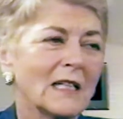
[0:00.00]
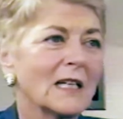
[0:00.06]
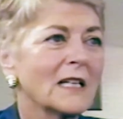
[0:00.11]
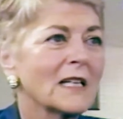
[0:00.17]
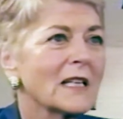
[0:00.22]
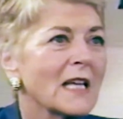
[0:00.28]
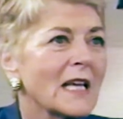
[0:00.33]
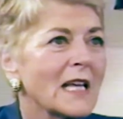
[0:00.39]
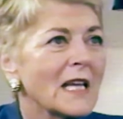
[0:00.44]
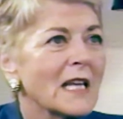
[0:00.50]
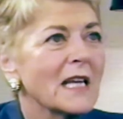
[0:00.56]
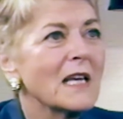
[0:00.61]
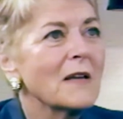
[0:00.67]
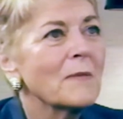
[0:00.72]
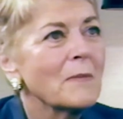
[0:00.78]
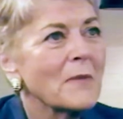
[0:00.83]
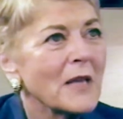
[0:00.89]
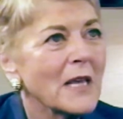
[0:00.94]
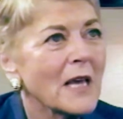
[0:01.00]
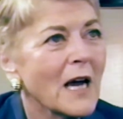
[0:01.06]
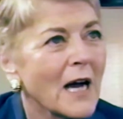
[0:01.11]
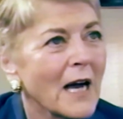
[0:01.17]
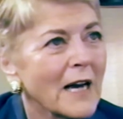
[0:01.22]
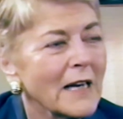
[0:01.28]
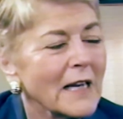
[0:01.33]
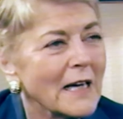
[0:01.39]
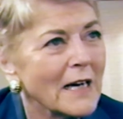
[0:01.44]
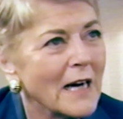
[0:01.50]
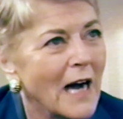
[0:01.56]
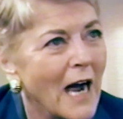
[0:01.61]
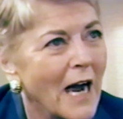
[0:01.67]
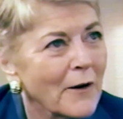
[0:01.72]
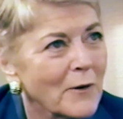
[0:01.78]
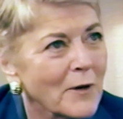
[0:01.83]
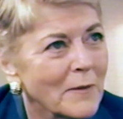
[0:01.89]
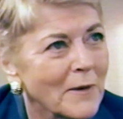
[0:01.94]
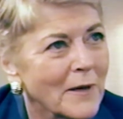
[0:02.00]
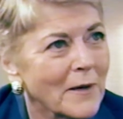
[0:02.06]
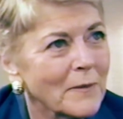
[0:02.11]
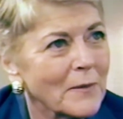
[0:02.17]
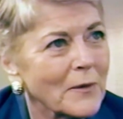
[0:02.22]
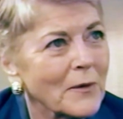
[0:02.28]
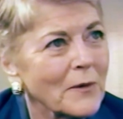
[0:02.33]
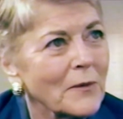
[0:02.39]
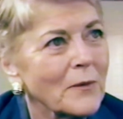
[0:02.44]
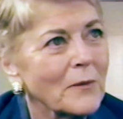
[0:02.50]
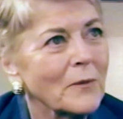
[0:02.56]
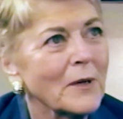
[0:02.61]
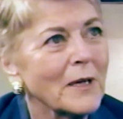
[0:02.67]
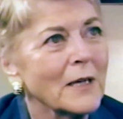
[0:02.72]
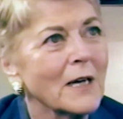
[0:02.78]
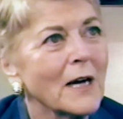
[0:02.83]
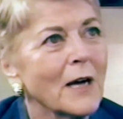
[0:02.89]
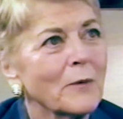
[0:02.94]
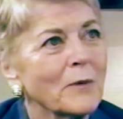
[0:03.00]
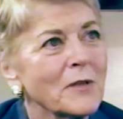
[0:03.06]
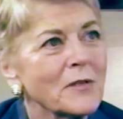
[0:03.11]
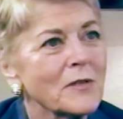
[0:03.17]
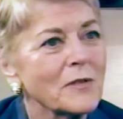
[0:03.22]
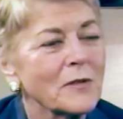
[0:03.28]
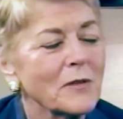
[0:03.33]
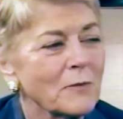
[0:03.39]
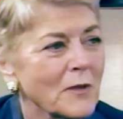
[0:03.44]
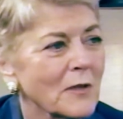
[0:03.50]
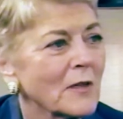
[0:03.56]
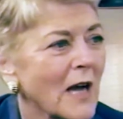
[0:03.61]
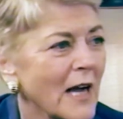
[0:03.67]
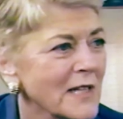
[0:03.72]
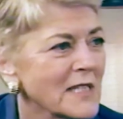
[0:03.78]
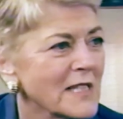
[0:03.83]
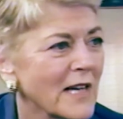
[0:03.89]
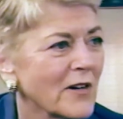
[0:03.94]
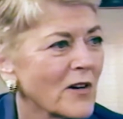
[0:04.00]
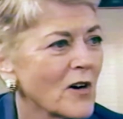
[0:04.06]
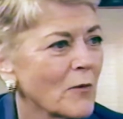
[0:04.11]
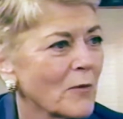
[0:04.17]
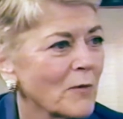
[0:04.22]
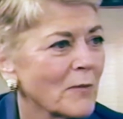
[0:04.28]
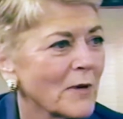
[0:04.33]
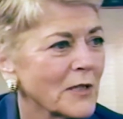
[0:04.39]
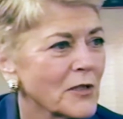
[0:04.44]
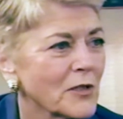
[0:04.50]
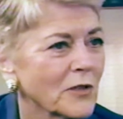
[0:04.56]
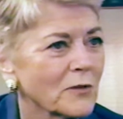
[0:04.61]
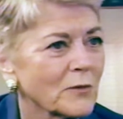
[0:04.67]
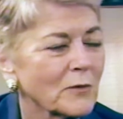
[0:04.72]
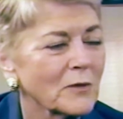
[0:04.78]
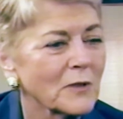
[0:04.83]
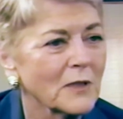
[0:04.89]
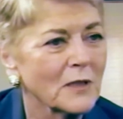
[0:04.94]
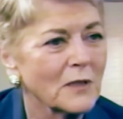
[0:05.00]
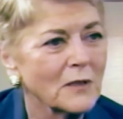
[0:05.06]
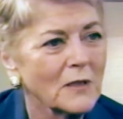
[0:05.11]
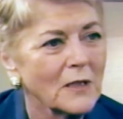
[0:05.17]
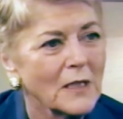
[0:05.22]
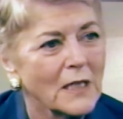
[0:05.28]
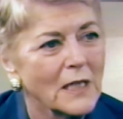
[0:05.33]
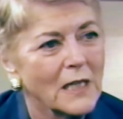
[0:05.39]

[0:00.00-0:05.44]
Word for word: you. Yeah, the the I I remember when I was I stayed home when my children were little,